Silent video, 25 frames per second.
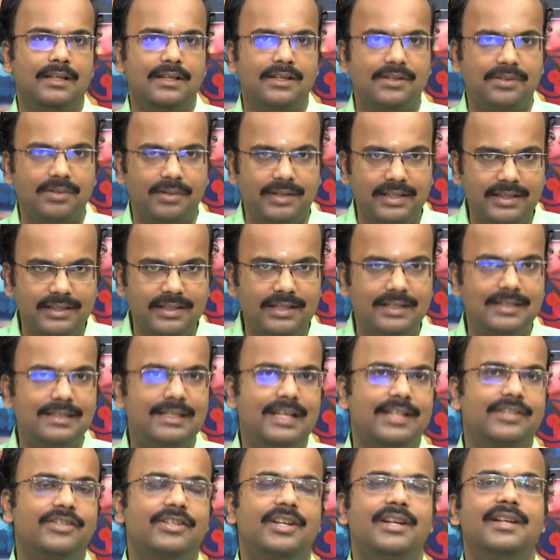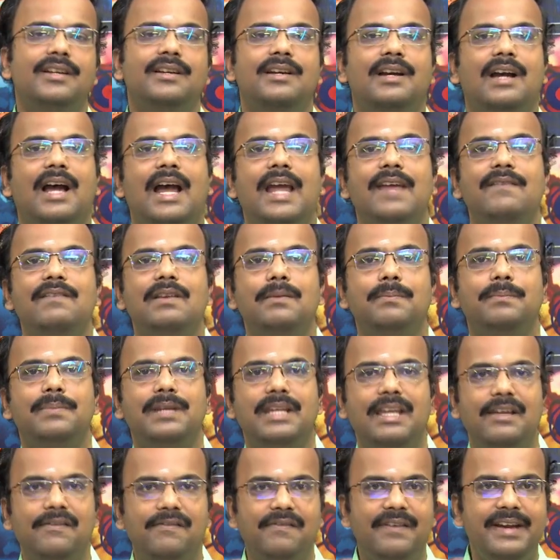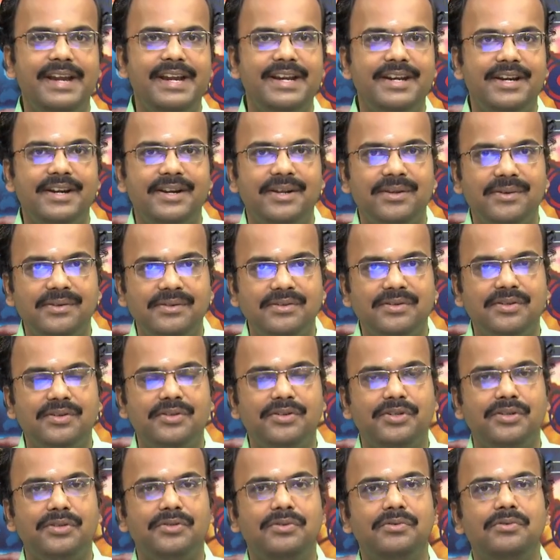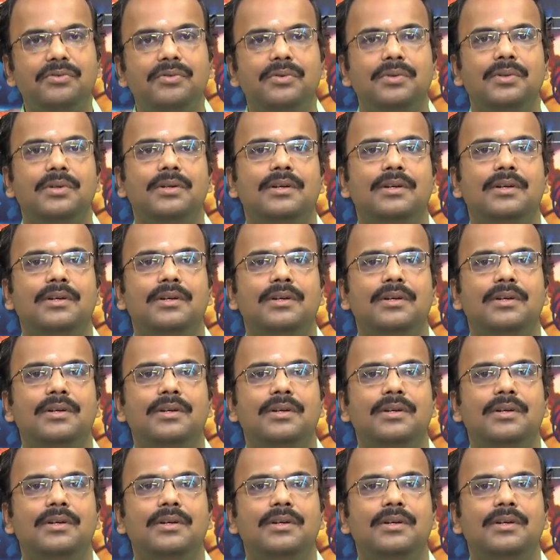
So, in this lecture I will briefly introduce you to